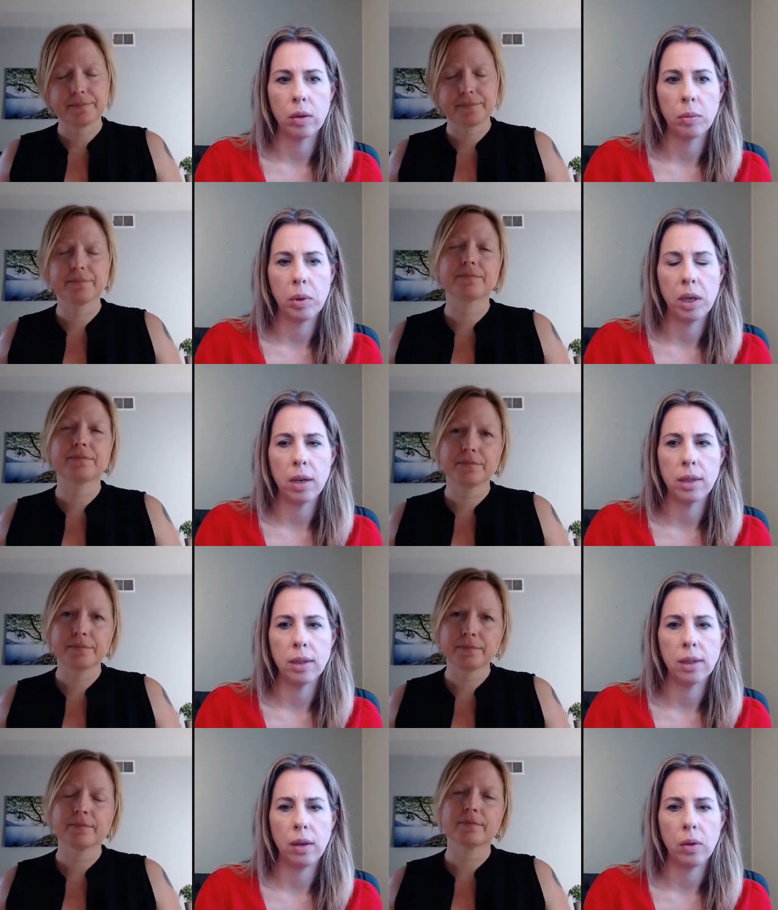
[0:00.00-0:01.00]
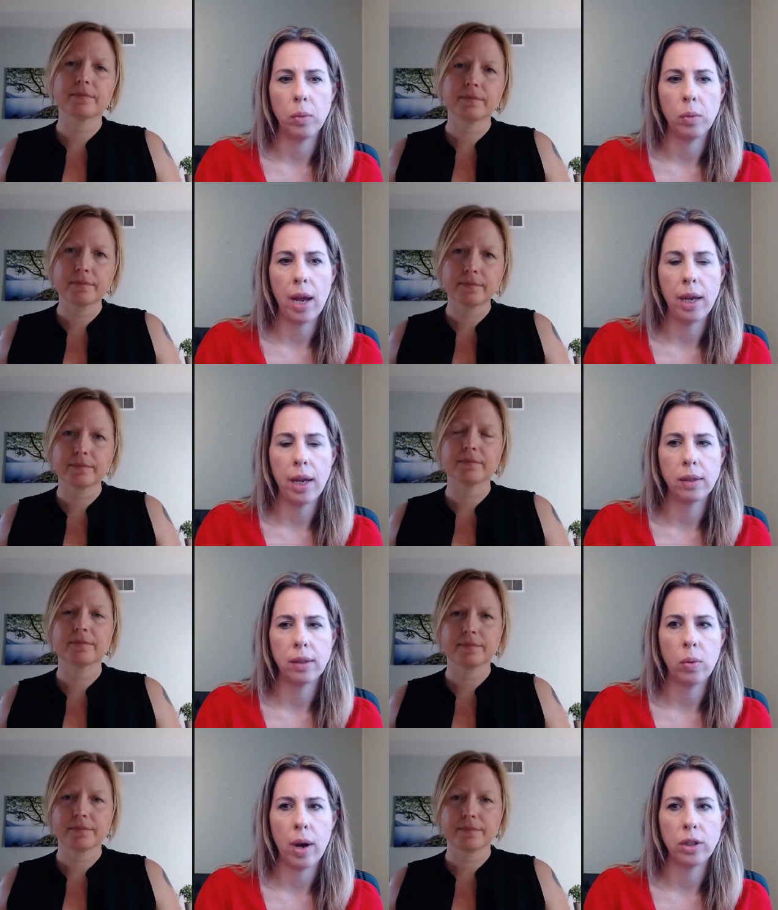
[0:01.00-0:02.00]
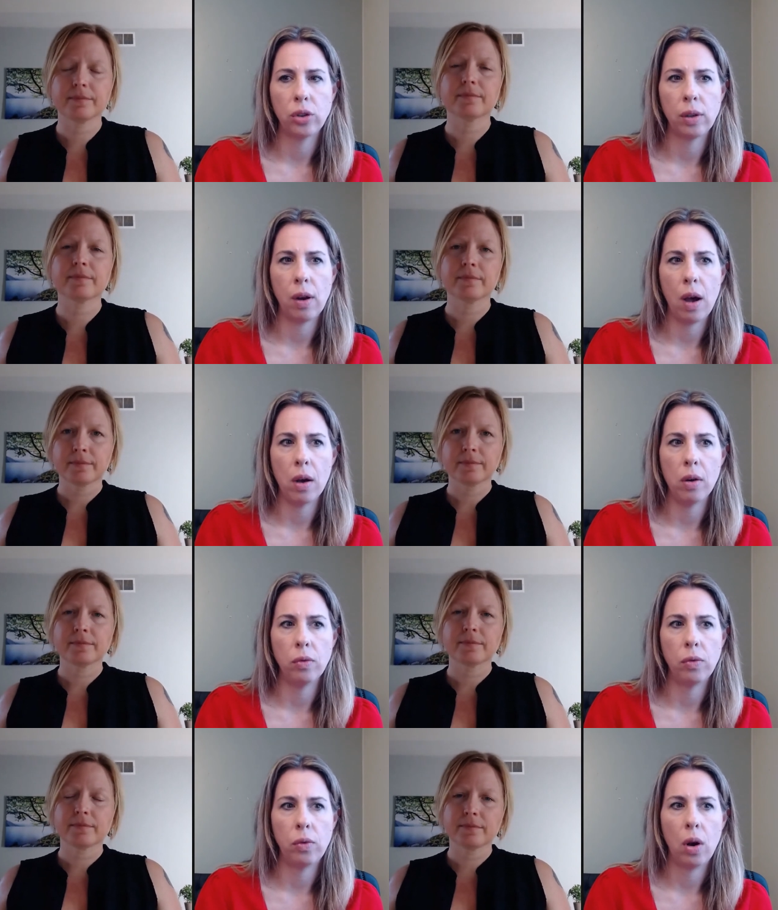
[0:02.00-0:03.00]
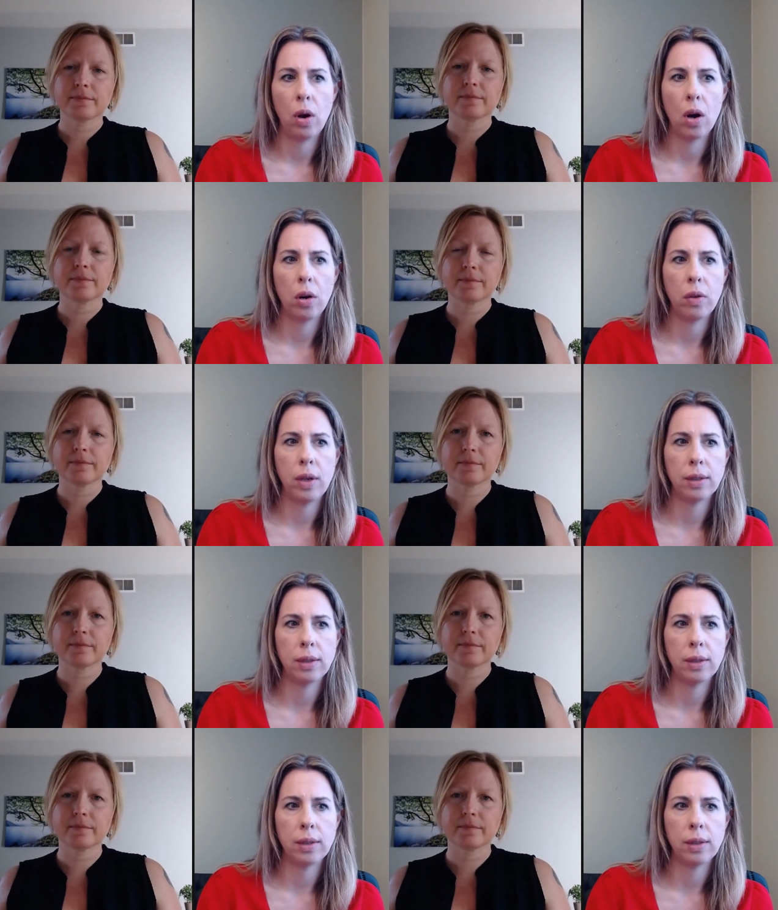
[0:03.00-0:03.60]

Speaker 1: because in a way it's a question of are these